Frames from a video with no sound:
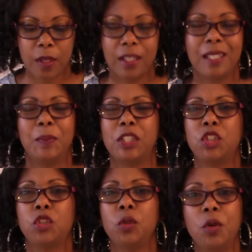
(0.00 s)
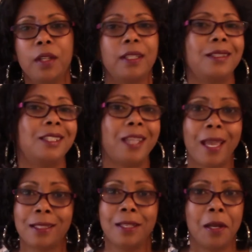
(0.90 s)
But surely
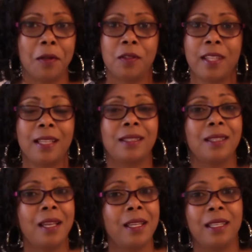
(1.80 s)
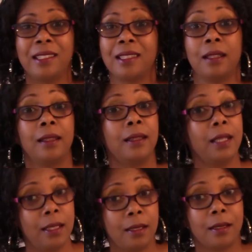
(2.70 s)
Jax knows that Sonny is the
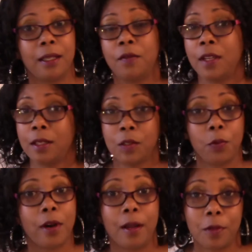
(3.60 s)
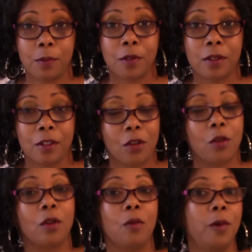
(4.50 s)
least of Nina's problems.
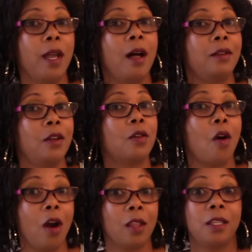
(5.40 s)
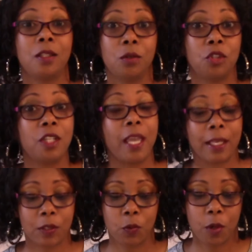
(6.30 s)
We all know Carly is who she
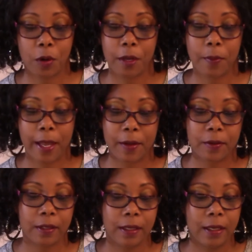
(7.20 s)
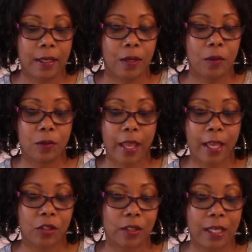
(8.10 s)
has to worry about, who's
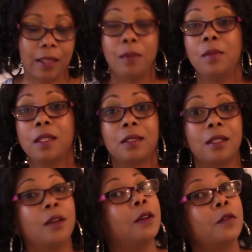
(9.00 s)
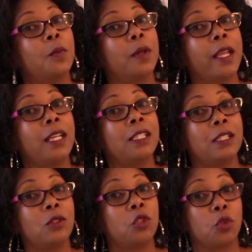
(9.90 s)
actually in the midst of planning
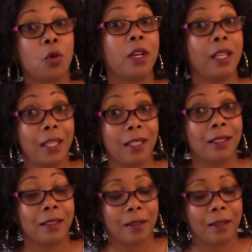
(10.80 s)
to destroy Nina.